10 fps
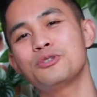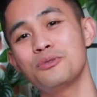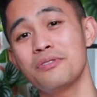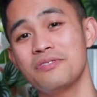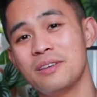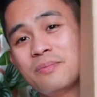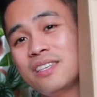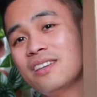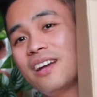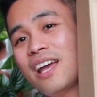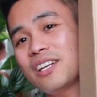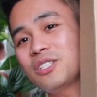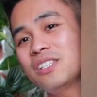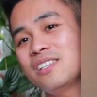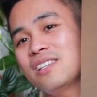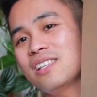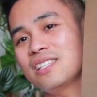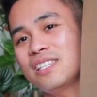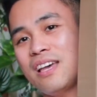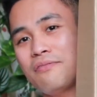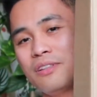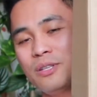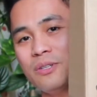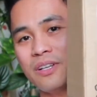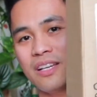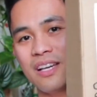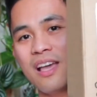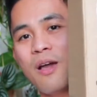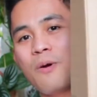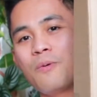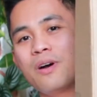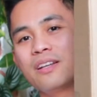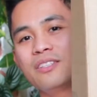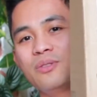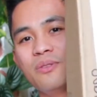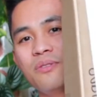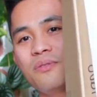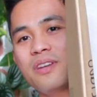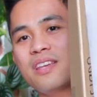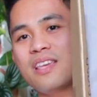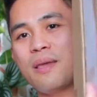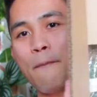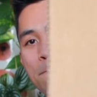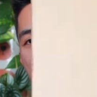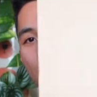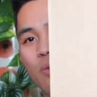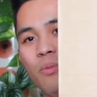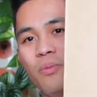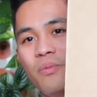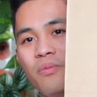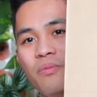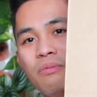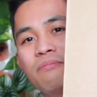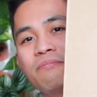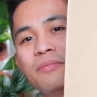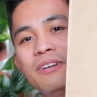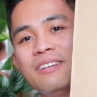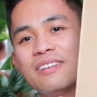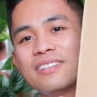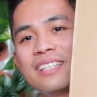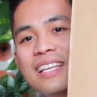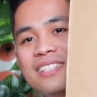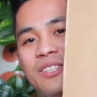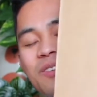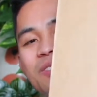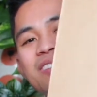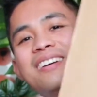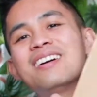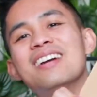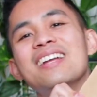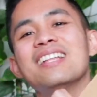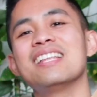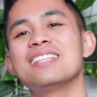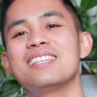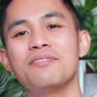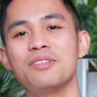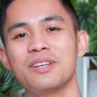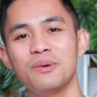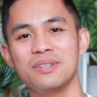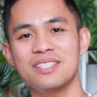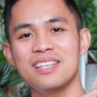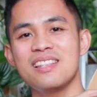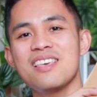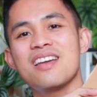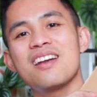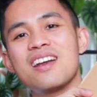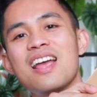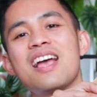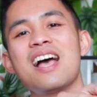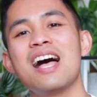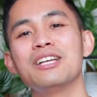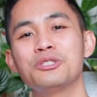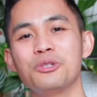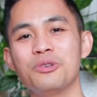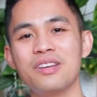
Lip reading: two of them here actually. Let's have a look. 1, 2, 3, boom. Oh, that's new. All right, let's have a look at what's in there. I'll show you